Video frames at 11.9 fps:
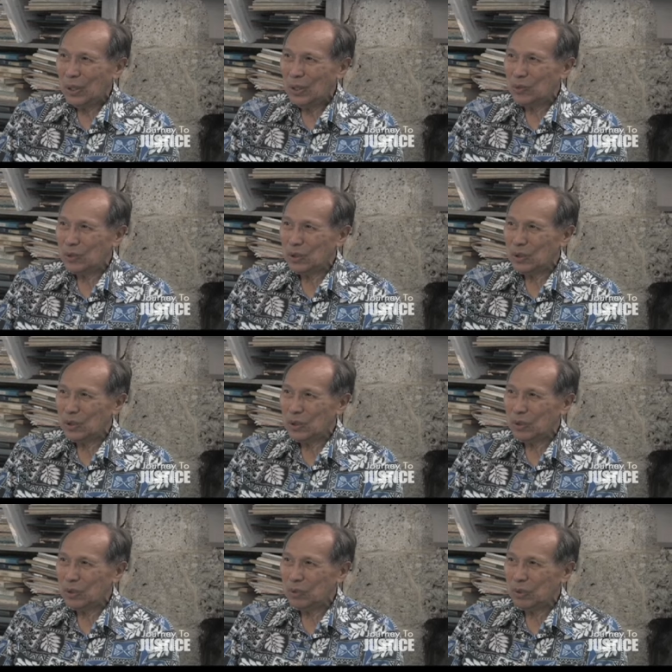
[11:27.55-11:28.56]
and I want you
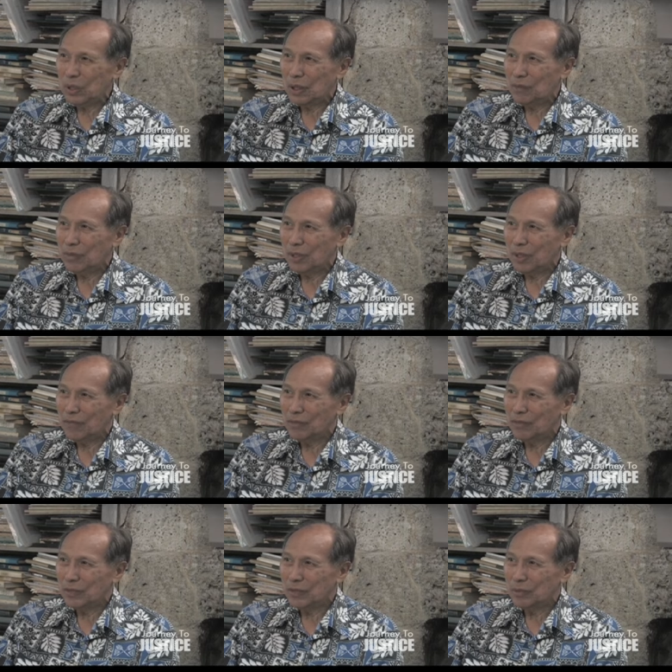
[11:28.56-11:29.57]
to become our
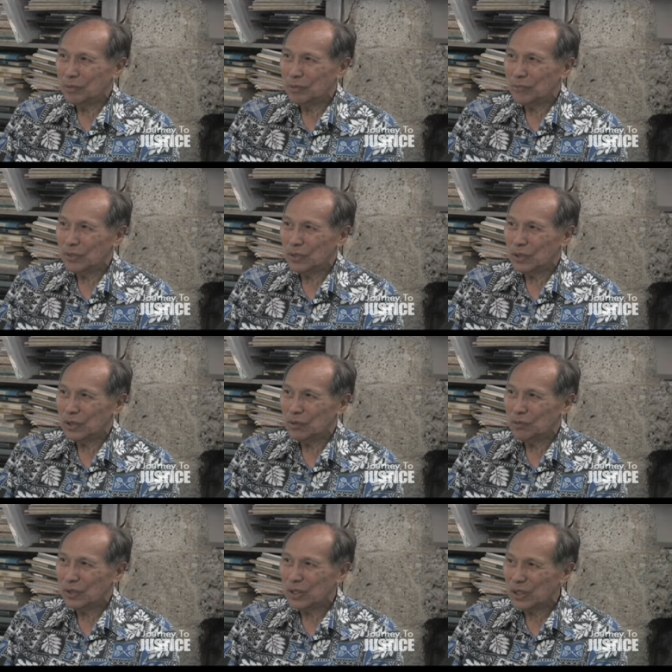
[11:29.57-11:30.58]
first professor
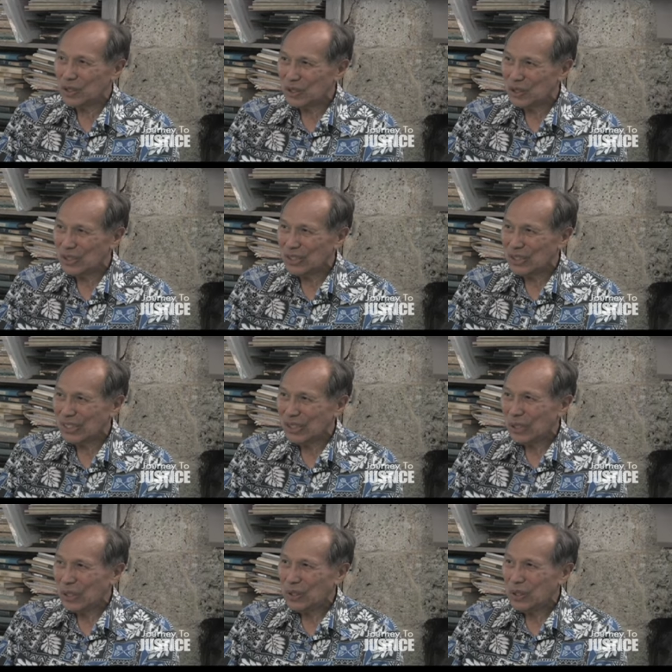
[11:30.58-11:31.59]
of medicine,
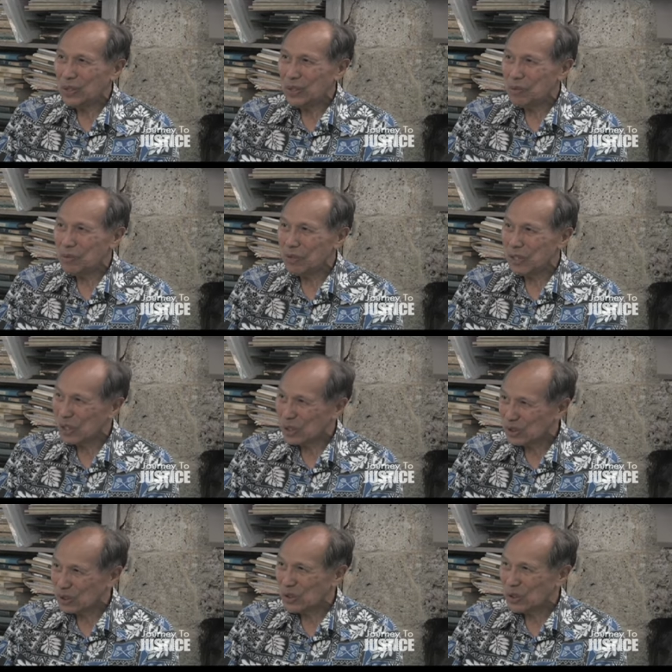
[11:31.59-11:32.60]
the ah. new
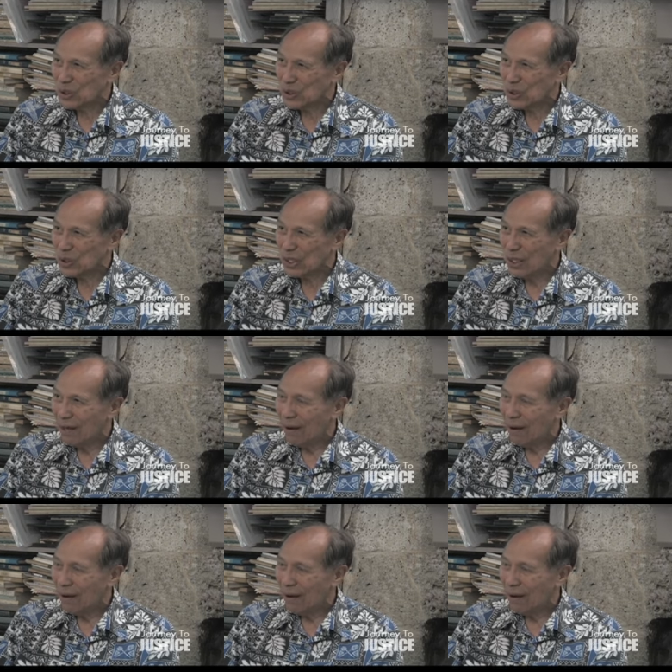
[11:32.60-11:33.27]
medical school.